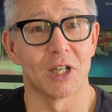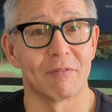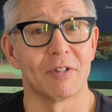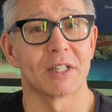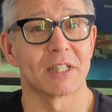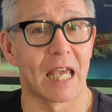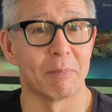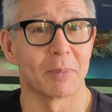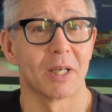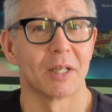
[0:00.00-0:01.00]
level
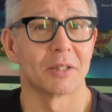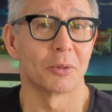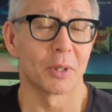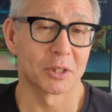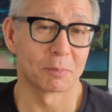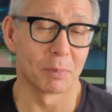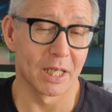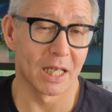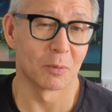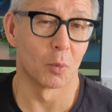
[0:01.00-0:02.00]
attempt to
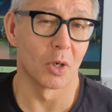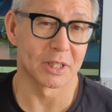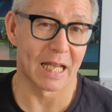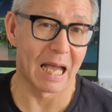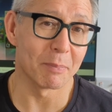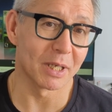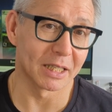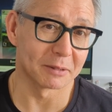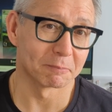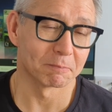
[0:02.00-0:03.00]
explain what's
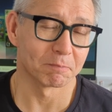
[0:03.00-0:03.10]
happening.